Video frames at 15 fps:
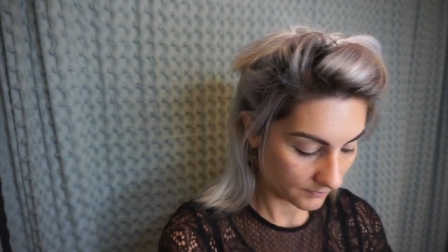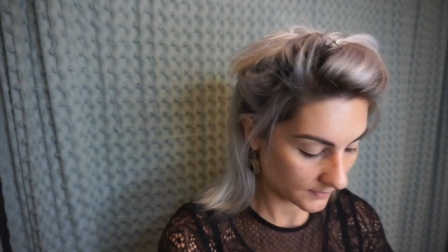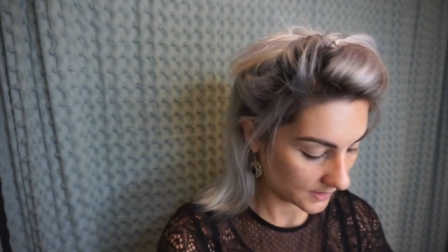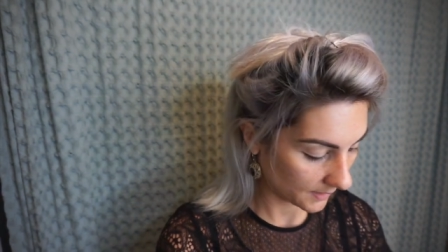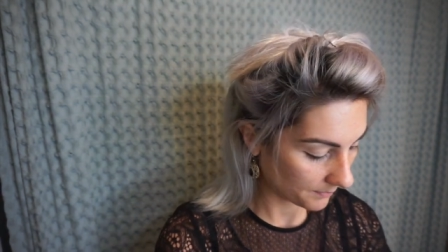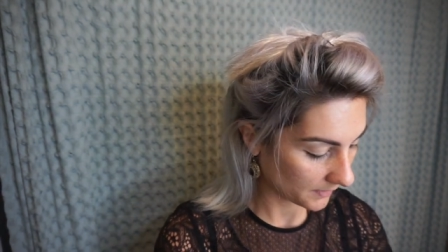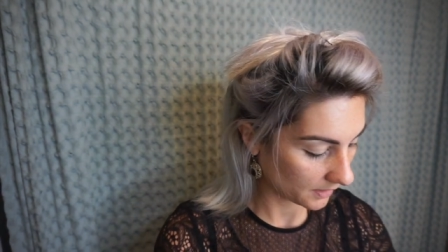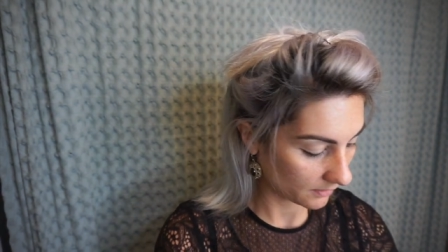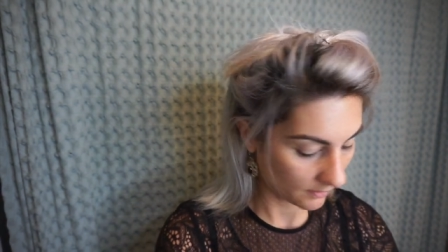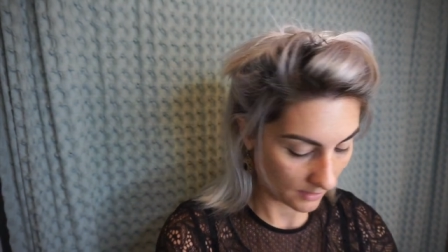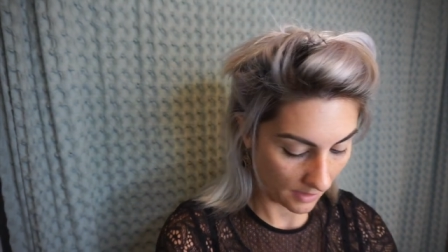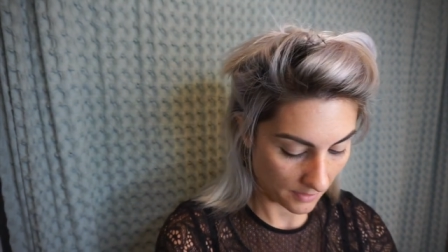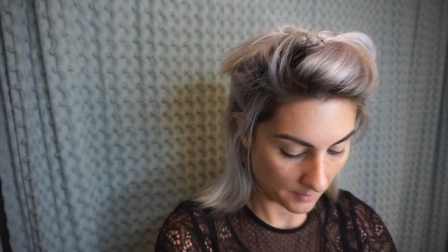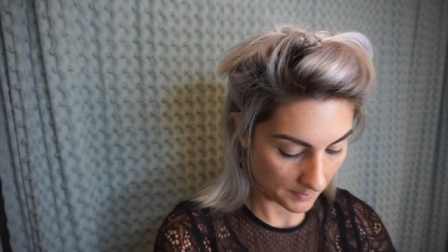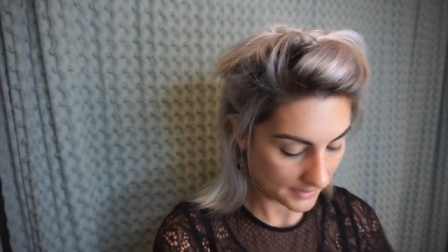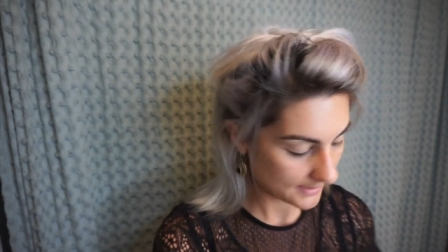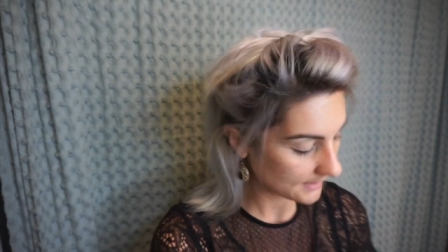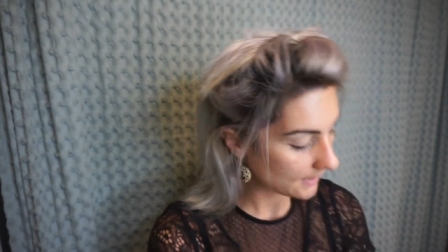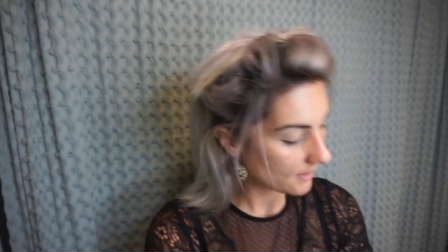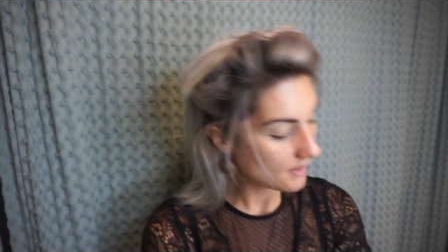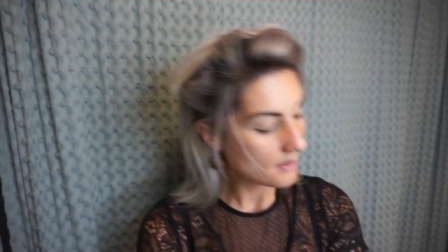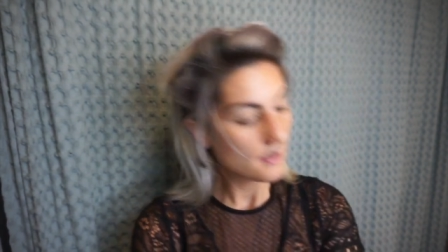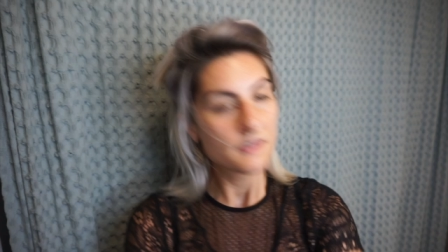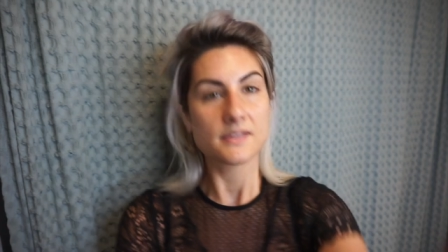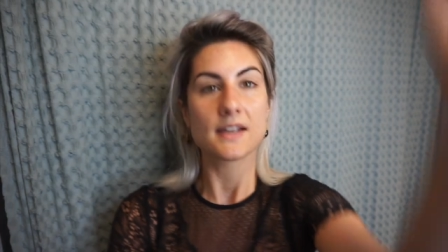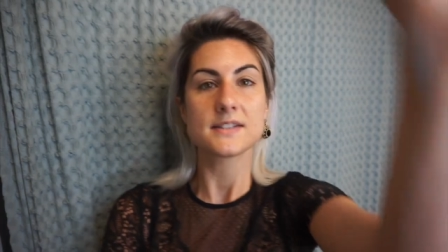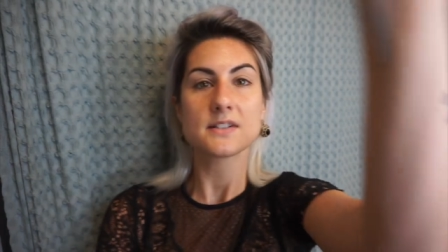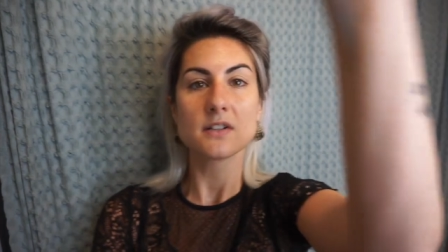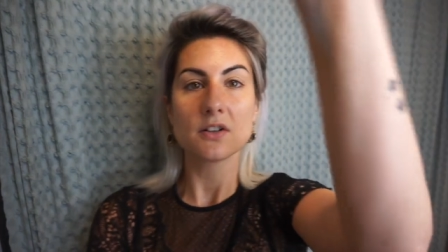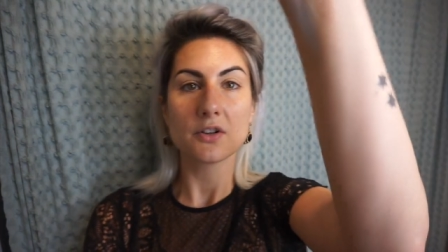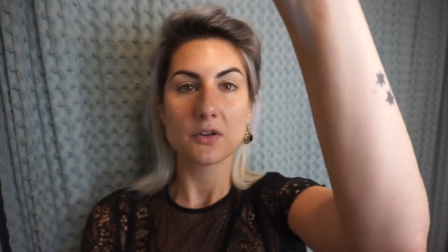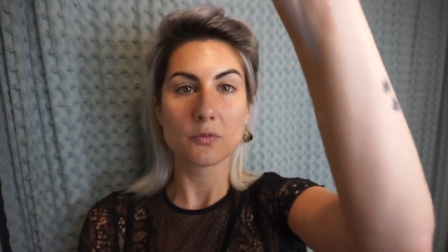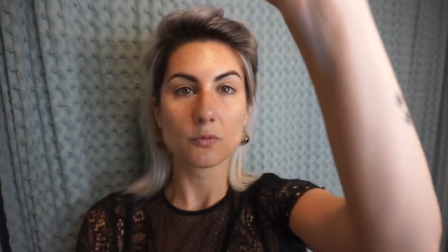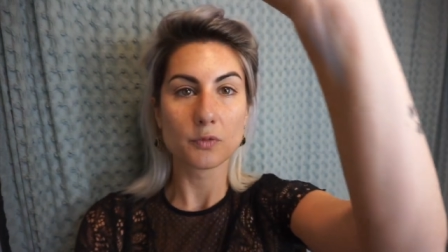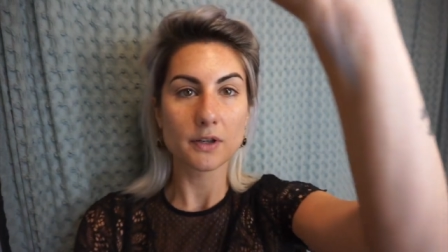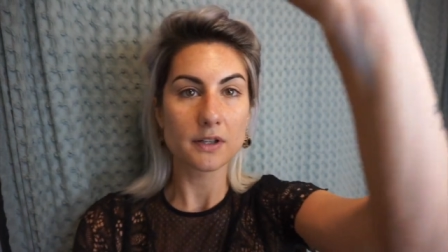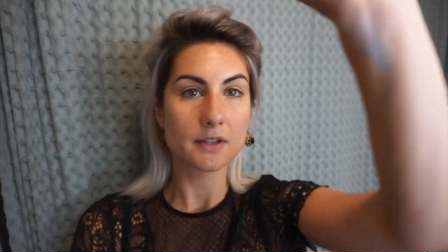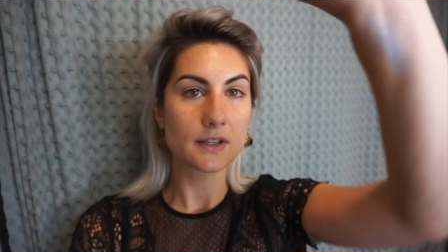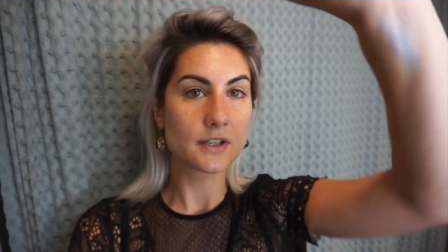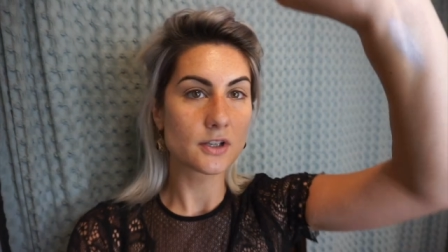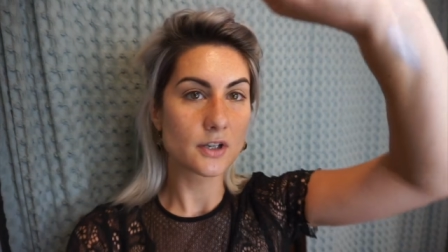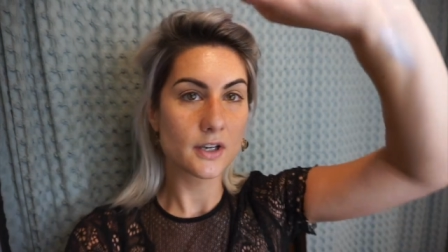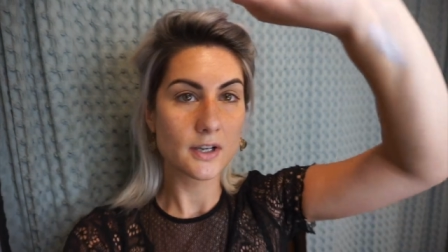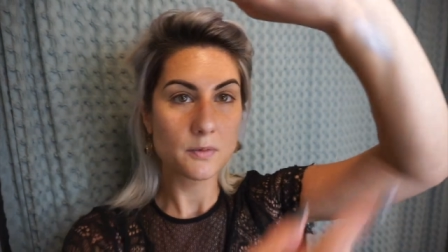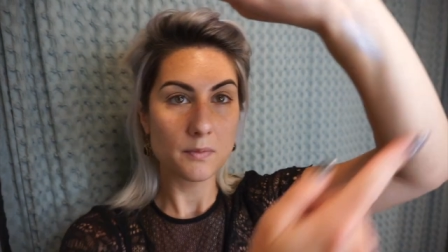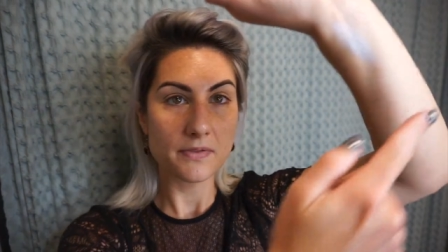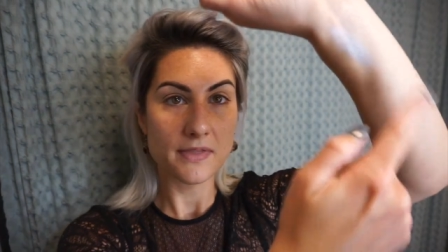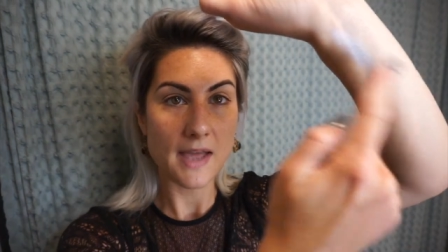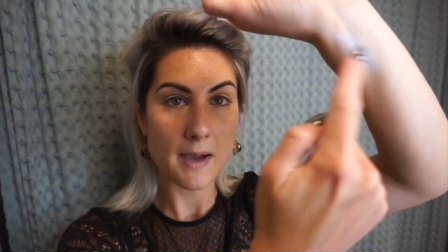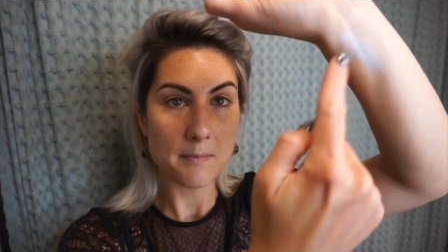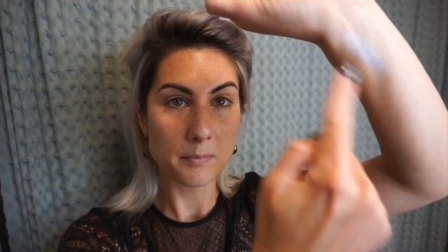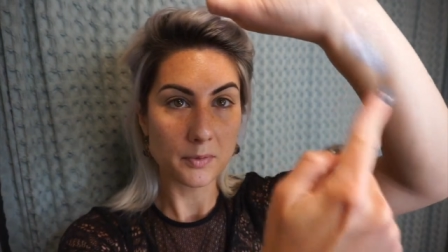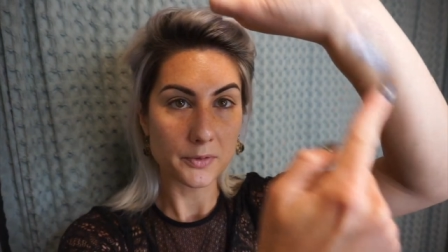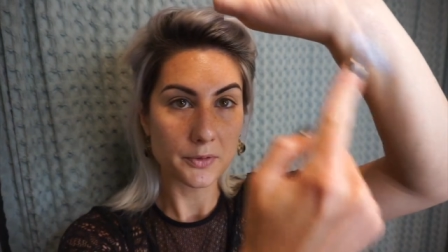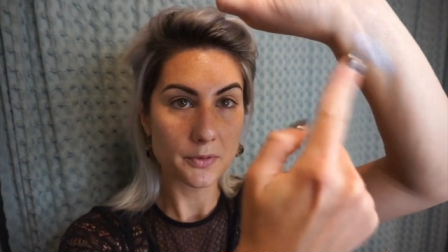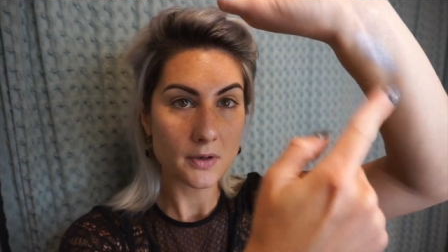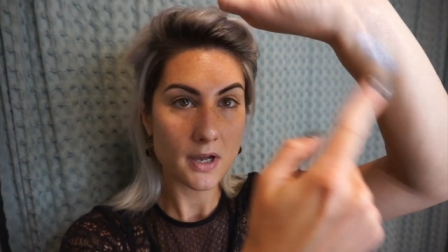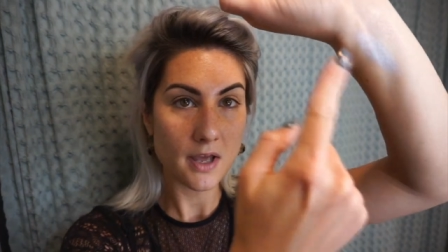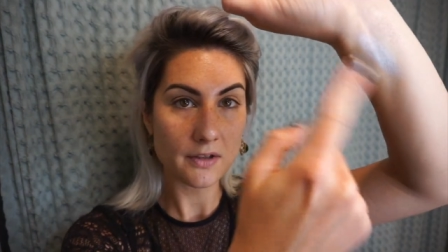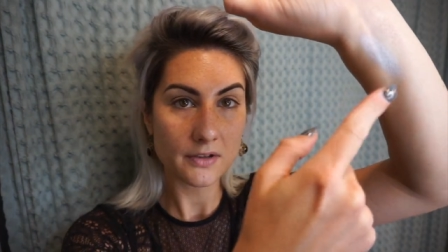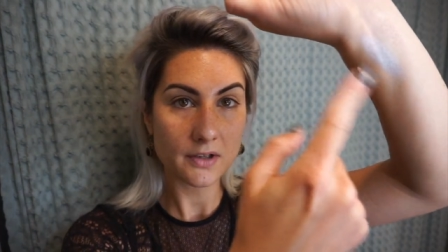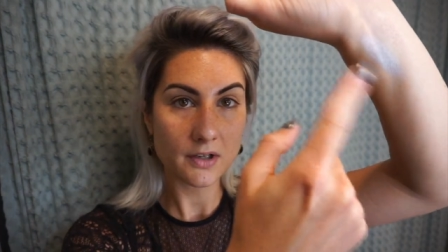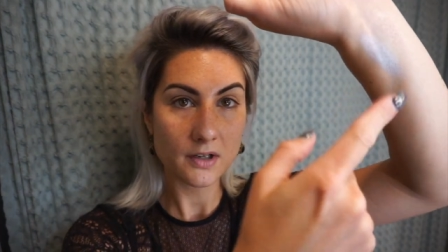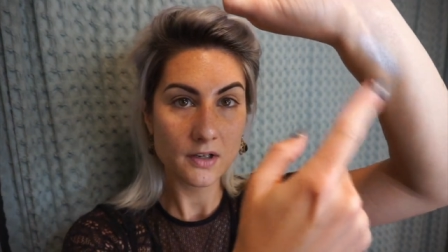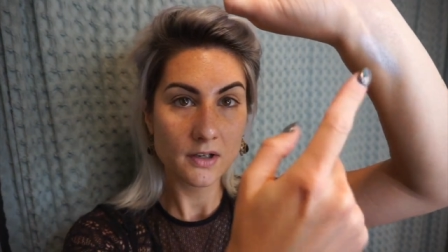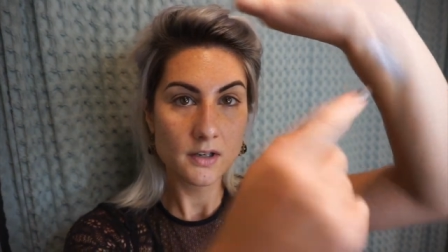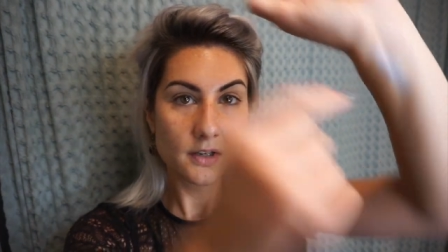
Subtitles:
something or another, but see, that's gonna look really good with that blue color,